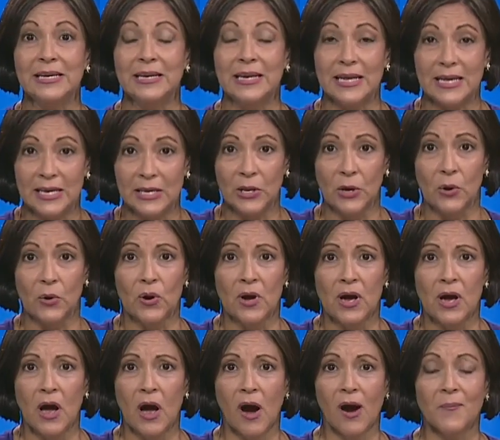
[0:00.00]
in Hilo
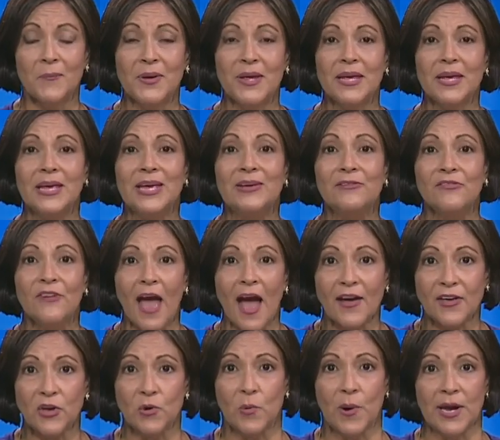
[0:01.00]
are being
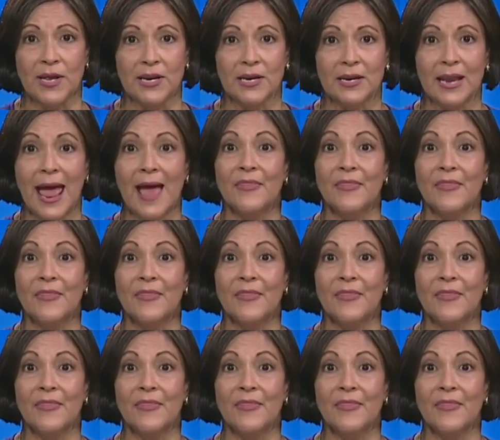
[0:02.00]
evacuated,